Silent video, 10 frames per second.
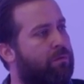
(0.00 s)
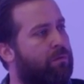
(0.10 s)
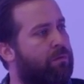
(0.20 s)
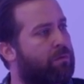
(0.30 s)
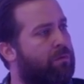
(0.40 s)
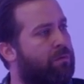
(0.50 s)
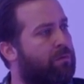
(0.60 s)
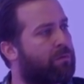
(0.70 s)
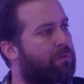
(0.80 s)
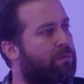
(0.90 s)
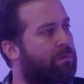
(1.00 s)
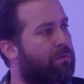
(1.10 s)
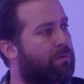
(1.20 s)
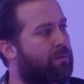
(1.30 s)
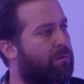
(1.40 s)

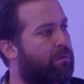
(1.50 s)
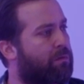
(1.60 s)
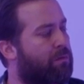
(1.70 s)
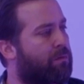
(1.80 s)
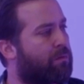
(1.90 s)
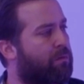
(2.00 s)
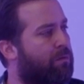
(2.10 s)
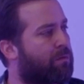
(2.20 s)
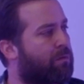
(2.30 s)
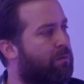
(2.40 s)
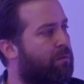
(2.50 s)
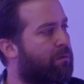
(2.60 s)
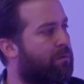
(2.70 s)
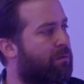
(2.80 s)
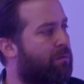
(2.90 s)

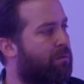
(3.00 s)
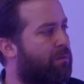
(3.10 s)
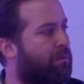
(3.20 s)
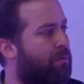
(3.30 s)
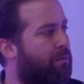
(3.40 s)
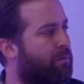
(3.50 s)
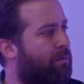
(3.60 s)
(not speaking)